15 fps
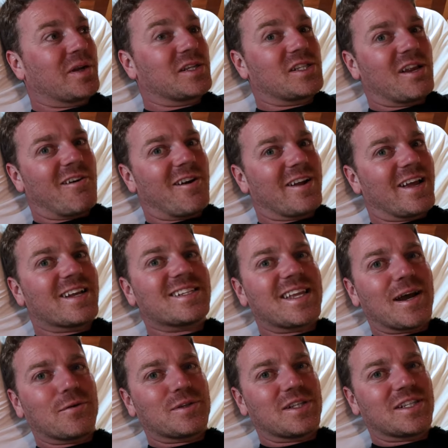because there are
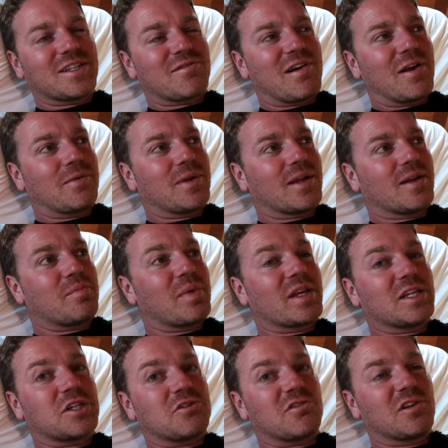guest houses around here,
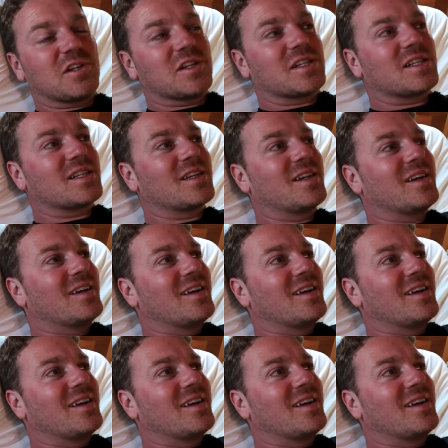but the streets